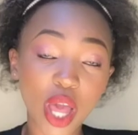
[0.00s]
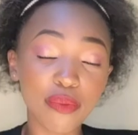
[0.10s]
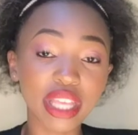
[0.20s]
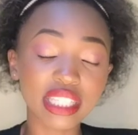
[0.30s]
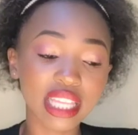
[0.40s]

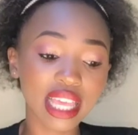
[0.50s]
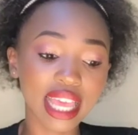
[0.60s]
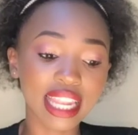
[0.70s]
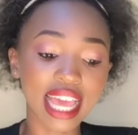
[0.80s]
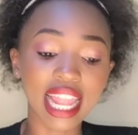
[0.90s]
amazing
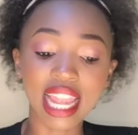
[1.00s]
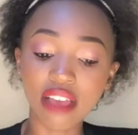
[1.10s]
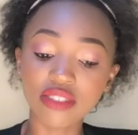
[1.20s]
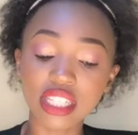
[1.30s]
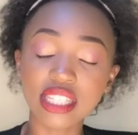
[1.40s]
and I
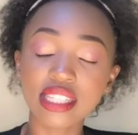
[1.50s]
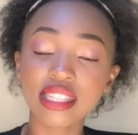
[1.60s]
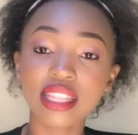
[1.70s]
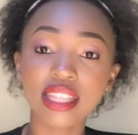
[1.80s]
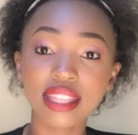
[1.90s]
loved it.
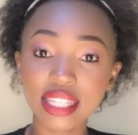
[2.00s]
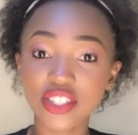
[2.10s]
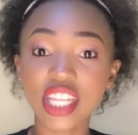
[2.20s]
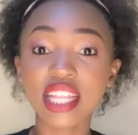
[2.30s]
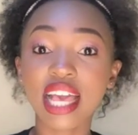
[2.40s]

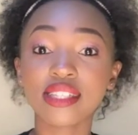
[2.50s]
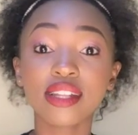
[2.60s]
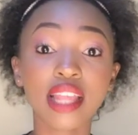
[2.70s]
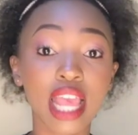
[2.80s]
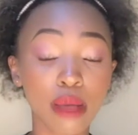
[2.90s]
This journey has
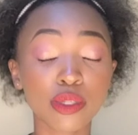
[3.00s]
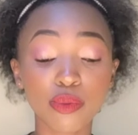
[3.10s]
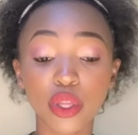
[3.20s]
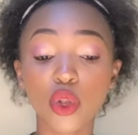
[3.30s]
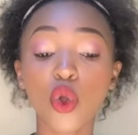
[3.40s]
really helped
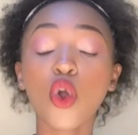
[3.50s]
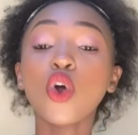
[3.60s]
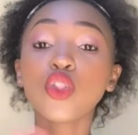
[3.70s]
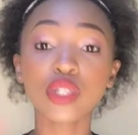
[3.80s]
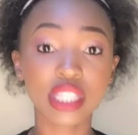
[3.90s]
me know
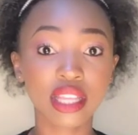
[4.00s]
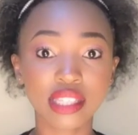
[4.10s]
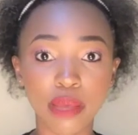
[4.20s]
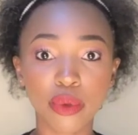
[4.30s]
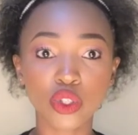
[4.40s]
all those
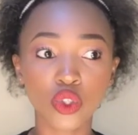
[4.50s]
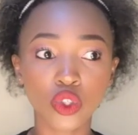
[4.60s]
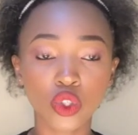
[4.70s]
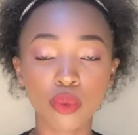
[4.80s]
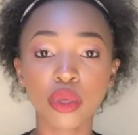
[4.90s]
things about
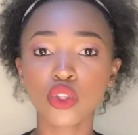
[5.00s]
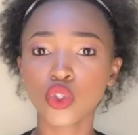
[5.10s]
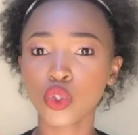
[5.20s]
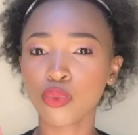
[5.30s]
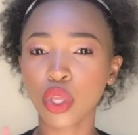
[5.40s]
YouTube,
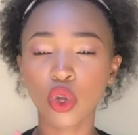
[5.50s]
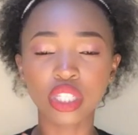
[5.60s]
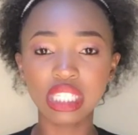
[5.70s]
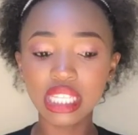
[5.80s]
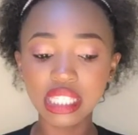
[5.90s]
to be
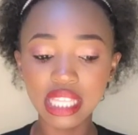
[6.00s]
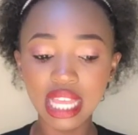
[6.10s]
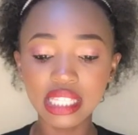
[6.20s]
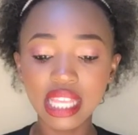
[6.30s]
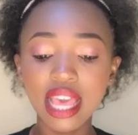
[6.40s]

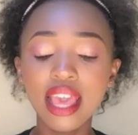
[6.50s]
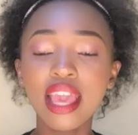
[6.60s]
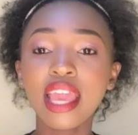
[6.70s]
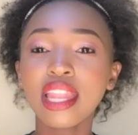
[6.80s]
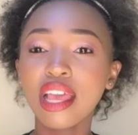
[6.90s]
consistent,
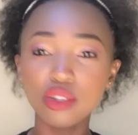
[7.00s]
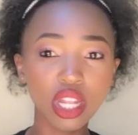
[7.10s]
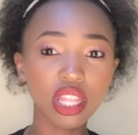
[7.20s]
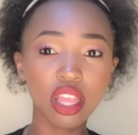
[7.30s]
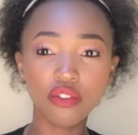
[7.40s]
and
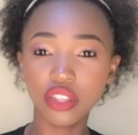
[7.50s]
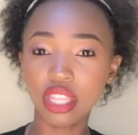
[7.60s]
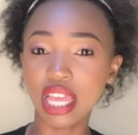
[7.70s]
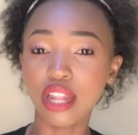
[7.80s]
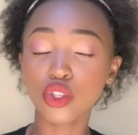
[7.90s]
actually
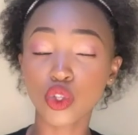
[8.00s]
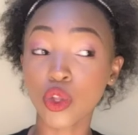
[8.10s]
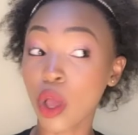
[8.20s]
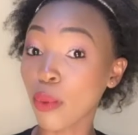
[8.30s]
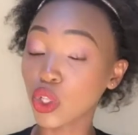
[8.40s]
everything I need to
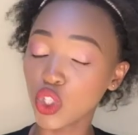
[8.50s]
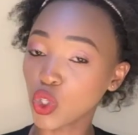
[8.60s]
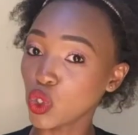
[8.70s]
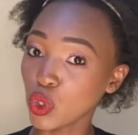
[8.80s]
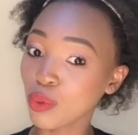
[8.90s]
know about
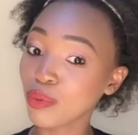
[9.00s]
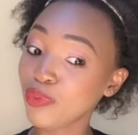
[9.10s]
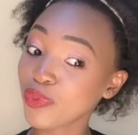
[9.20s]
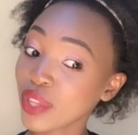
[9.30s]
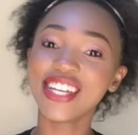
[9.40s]
YouTube.
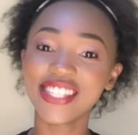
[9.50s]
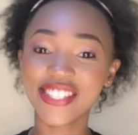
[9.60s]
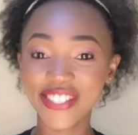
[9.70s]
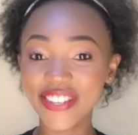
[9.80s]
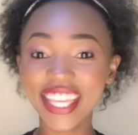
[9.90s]

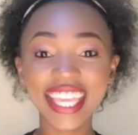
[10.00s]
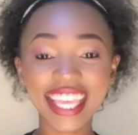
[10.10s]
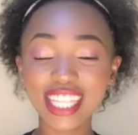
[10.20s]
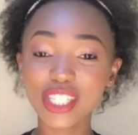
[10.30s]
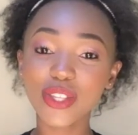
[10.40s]
So in
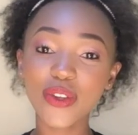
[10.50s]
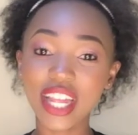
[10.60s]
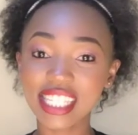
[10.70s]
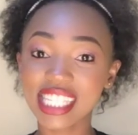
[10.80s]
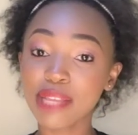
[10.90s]
case you
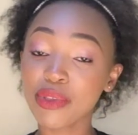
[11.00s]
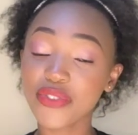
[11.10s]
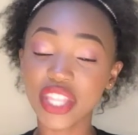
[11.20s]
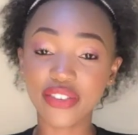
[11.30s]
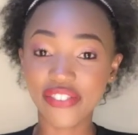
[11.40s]
are seeing me
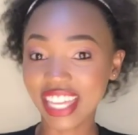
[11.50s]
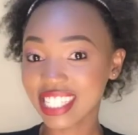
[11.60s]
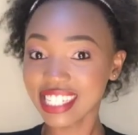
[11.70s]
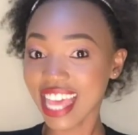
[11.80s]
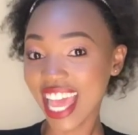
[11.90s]
for the
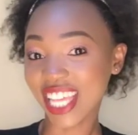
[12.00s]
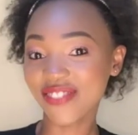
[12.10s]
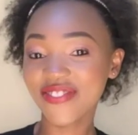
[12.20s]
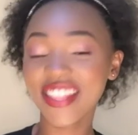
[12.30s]
first time,